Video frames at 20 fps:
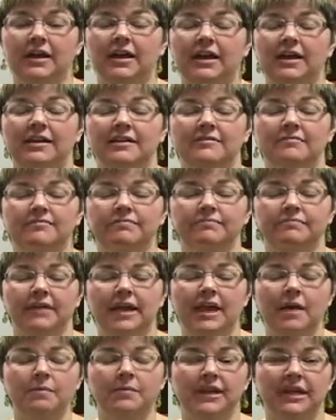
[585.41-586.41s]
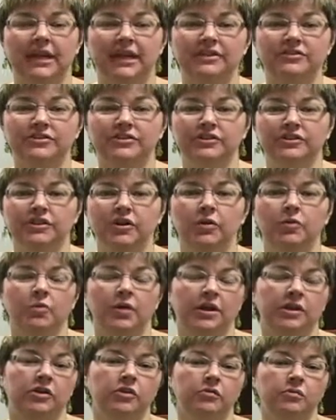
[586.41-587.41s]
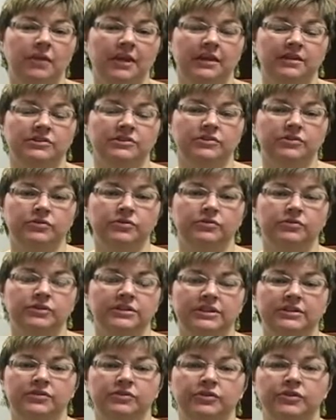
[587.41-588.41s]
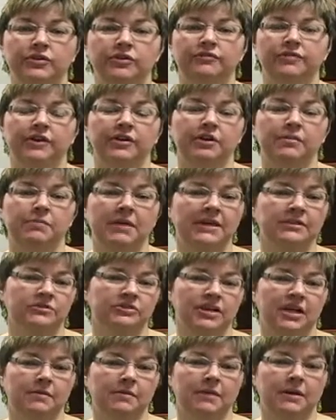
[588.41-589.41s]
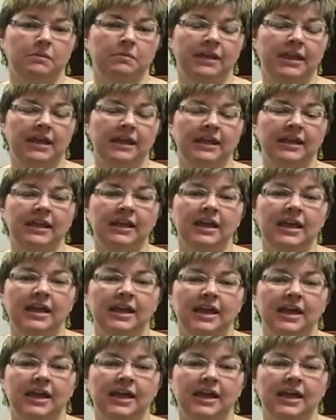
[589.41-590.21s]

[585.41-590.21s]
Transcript: application or what you might do to do your very best job in applying,